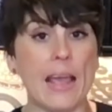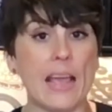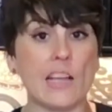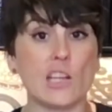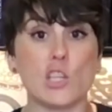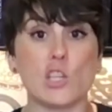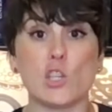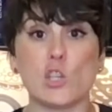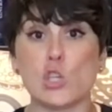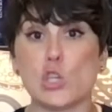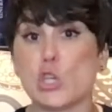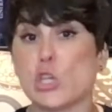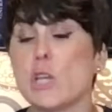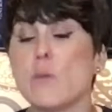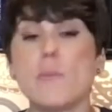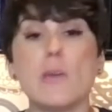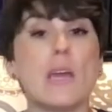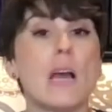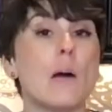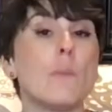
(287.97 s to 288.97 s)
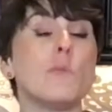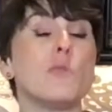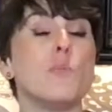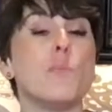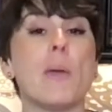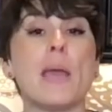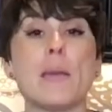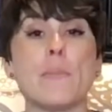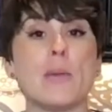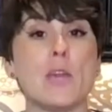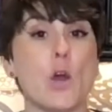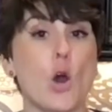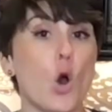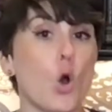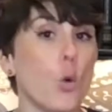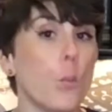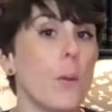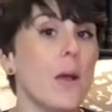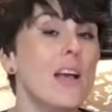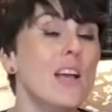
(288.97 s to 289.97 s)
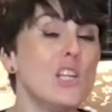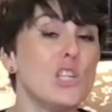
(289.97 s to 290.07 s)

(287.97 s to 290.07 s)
and she becomes baby Hope.